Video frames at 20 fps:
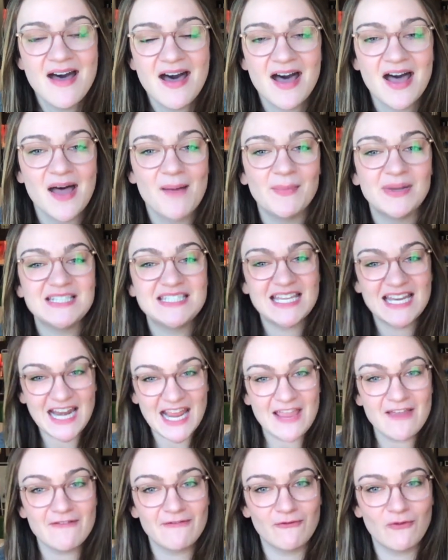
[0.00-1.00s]

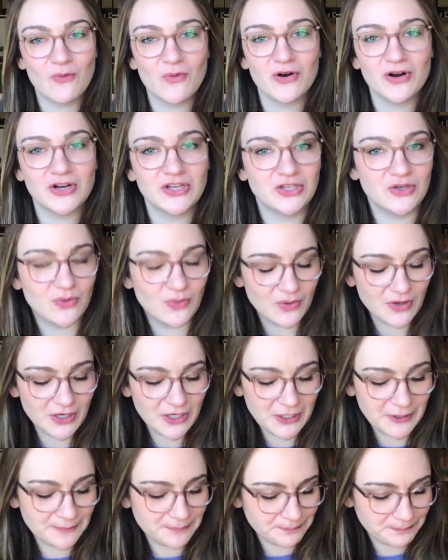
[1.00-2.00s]
Today for
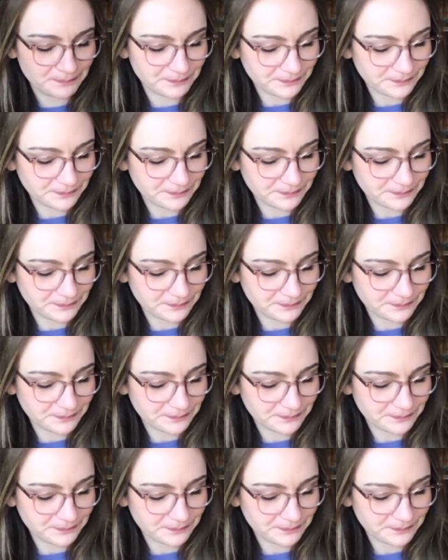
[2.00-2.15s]
your